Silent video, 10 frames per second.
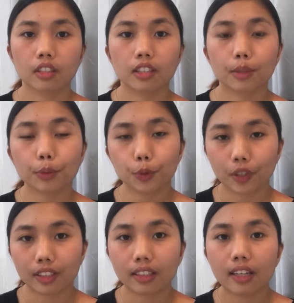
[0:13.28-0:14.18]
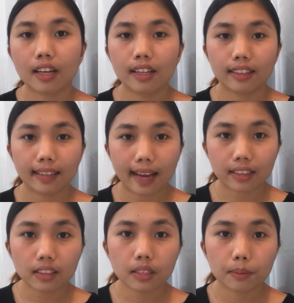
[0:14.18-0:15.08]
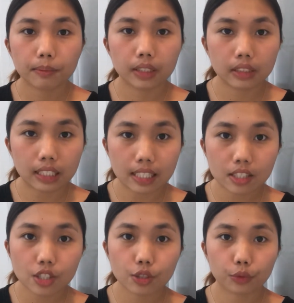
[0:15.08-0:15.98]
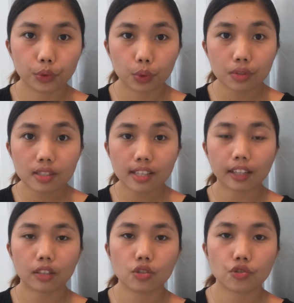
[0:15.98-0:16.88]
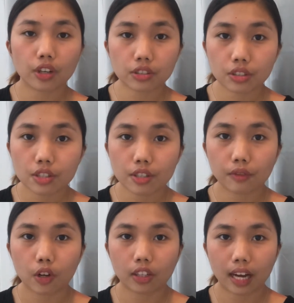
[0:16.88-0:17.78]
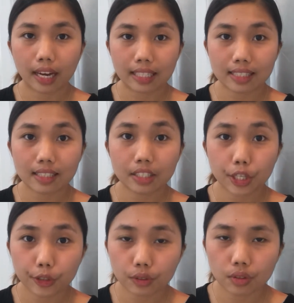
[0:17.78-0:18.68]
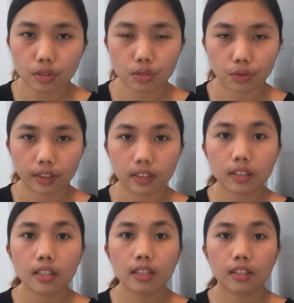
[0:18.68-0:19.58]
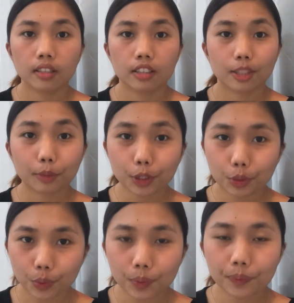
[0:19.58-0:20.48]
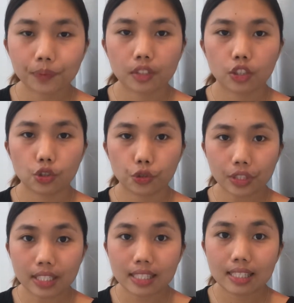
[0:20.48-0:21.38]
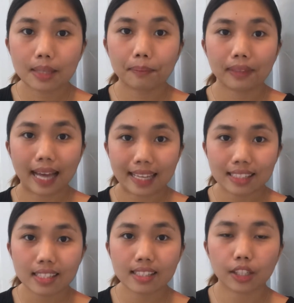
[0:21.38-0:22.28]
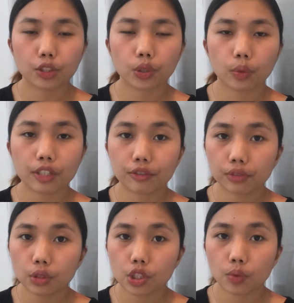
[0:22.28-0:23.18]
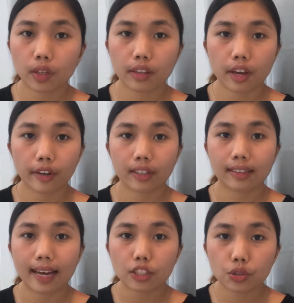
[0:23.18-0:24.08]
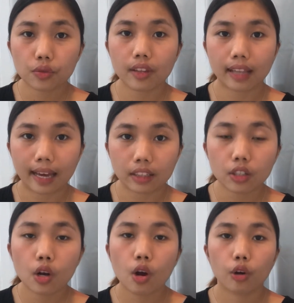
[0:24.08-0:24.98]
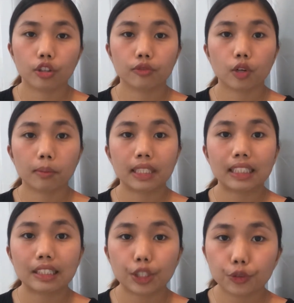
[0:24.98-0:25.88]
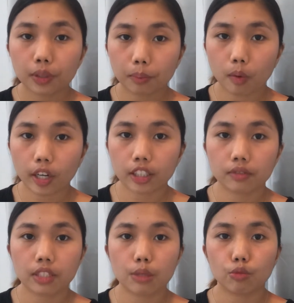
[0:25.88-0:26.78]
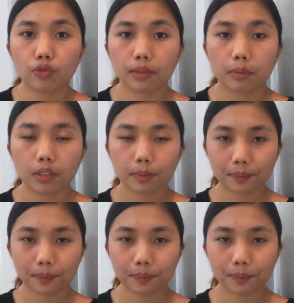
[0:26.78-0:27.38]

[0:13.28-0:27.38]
Number 1. Land, buildings, roads, and constructions of all kinds adhere to the soil. Number 2. Trees, plants, and growing fruits while they are attached to the land or form an integral part of an immovable.